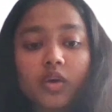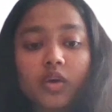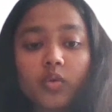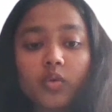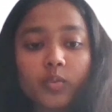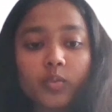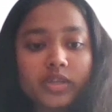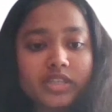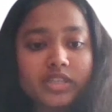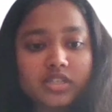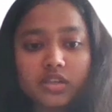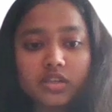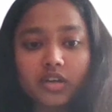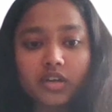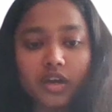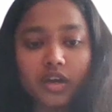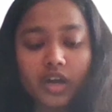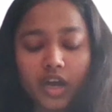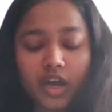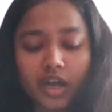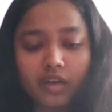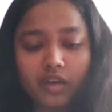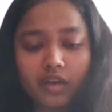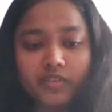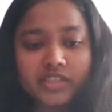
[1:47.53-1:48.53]
which
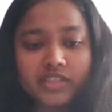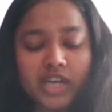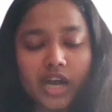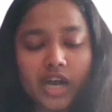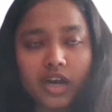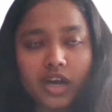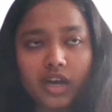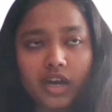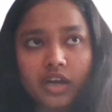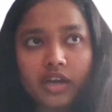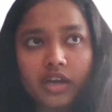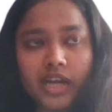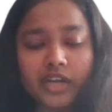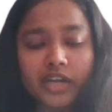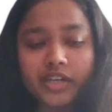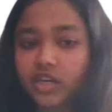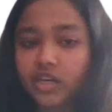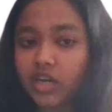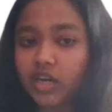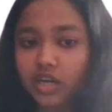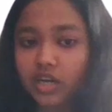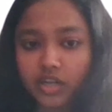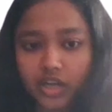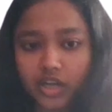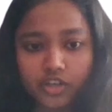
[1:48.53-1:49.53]
aren't under
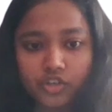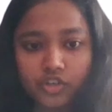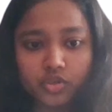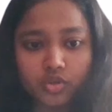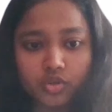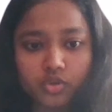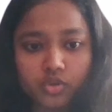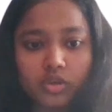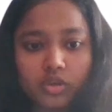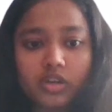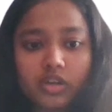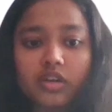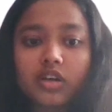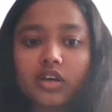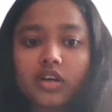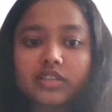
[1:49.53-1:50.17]
our control.